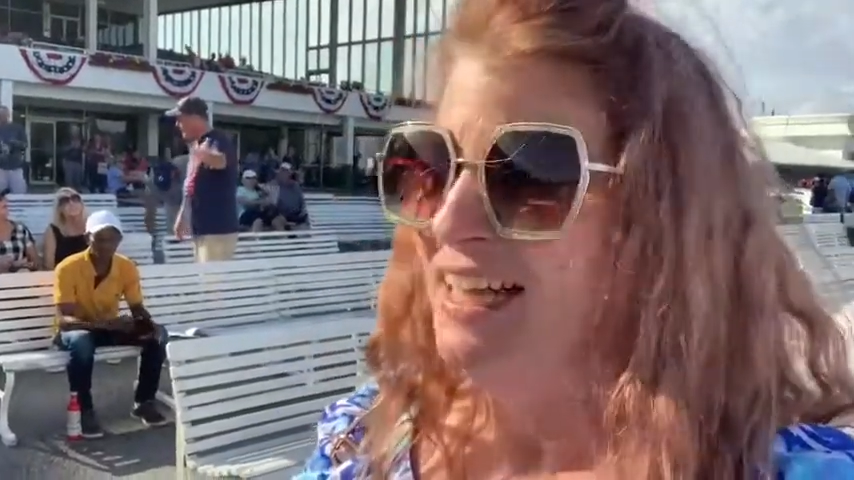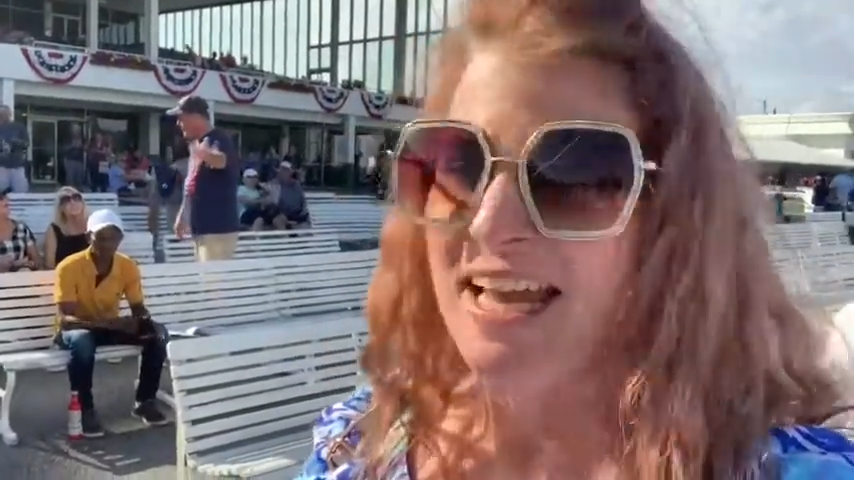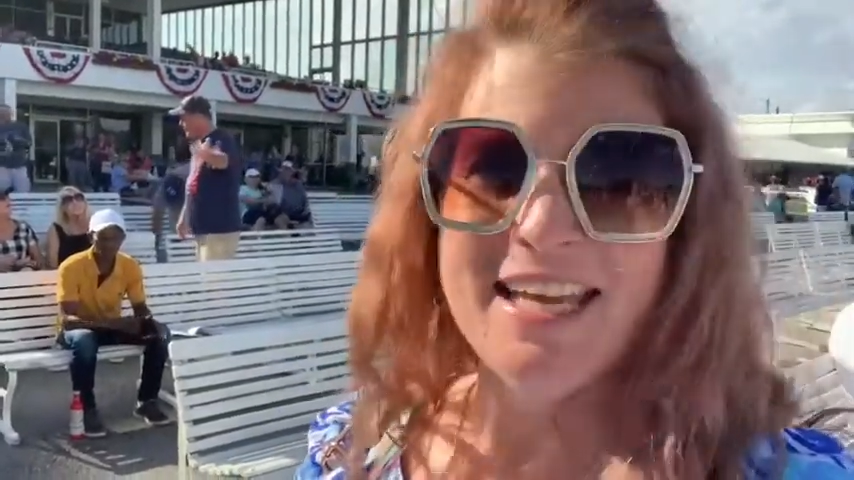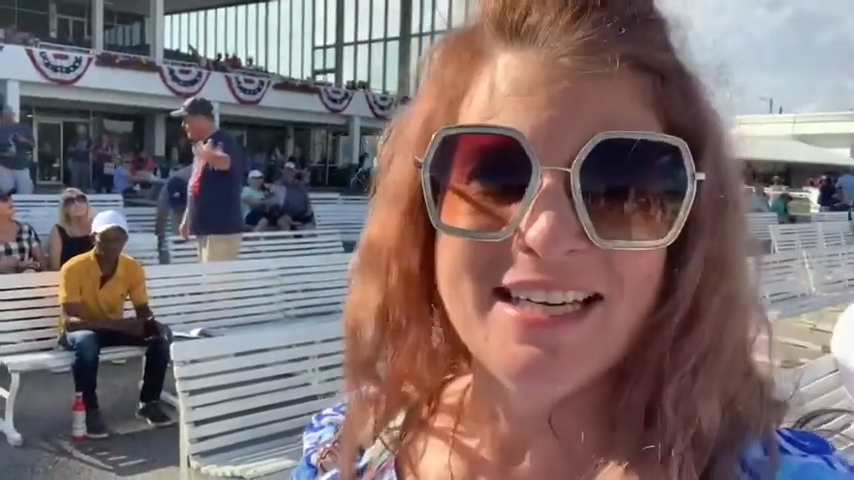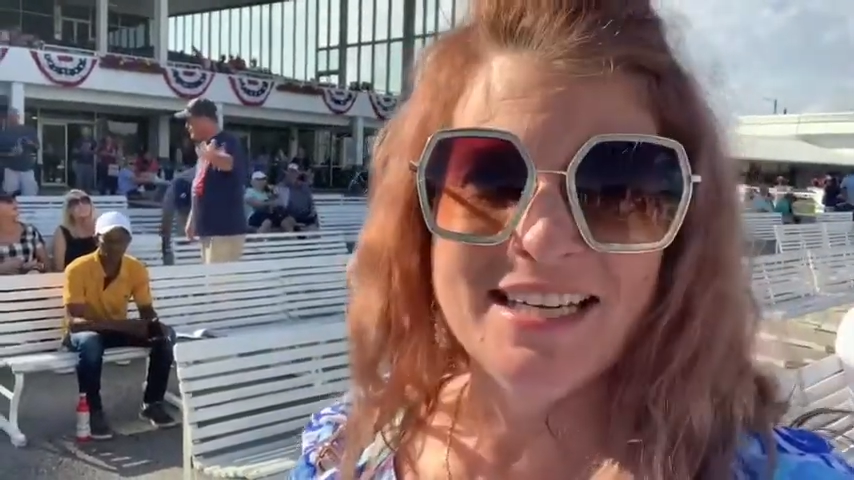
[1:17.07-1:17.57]

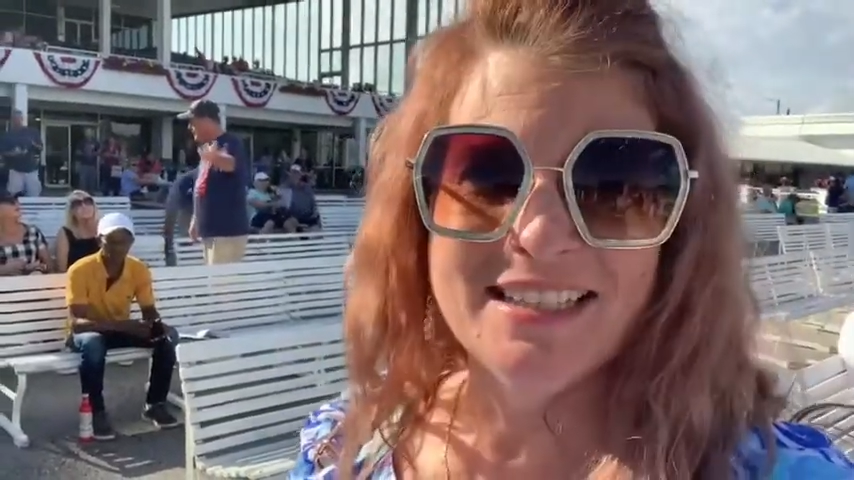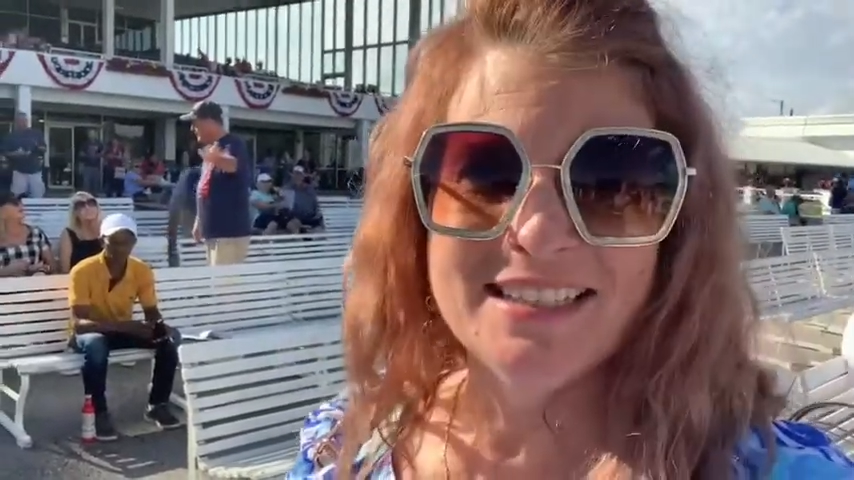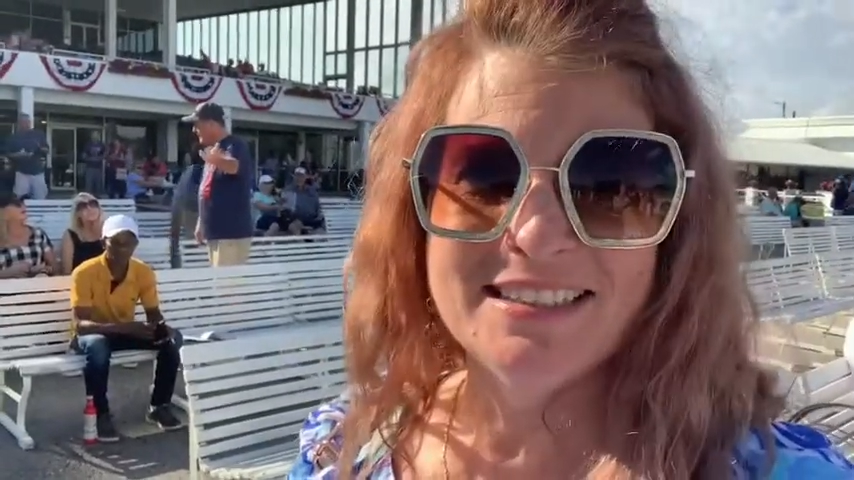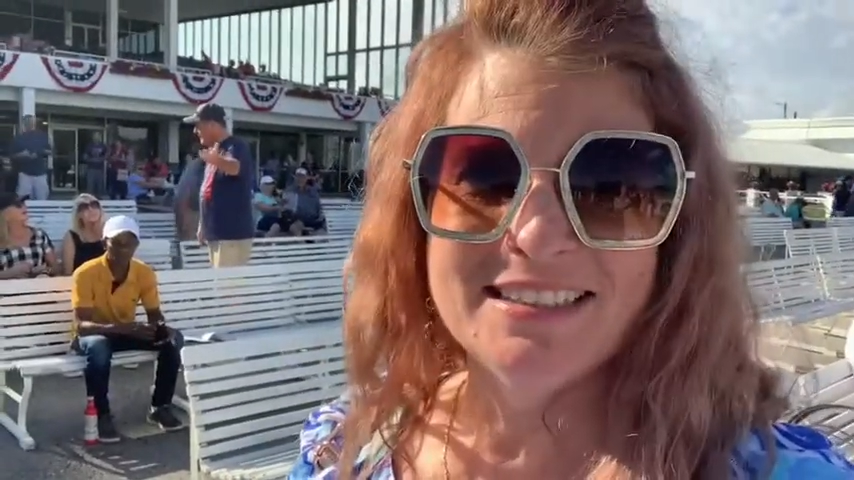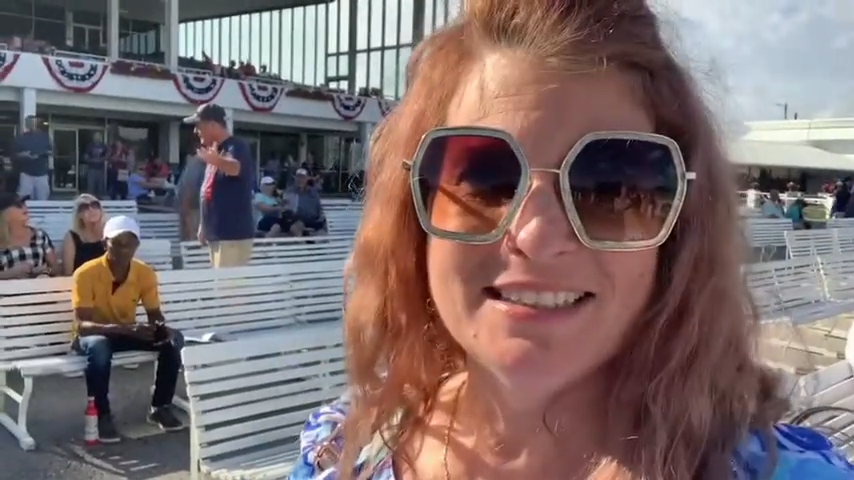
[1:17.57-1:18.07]
and
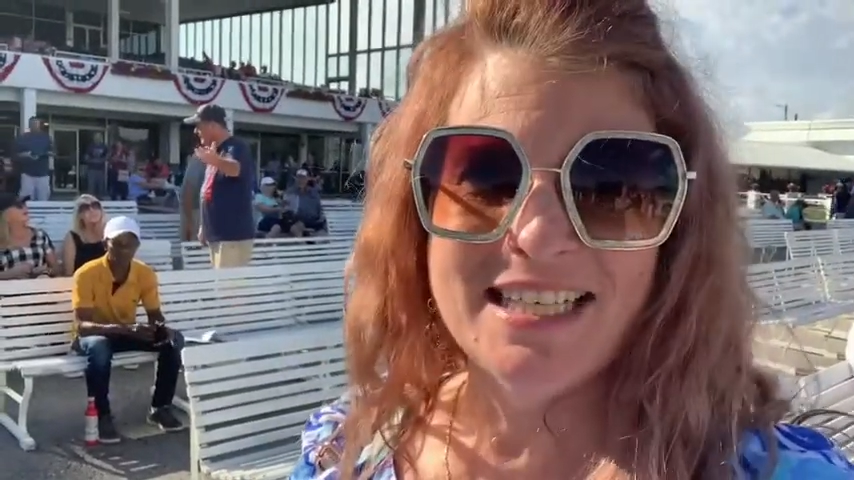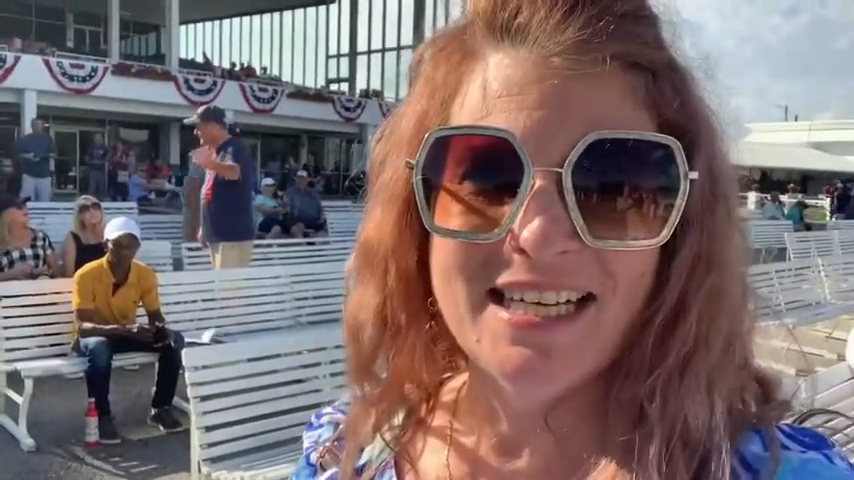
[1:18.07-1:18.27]
I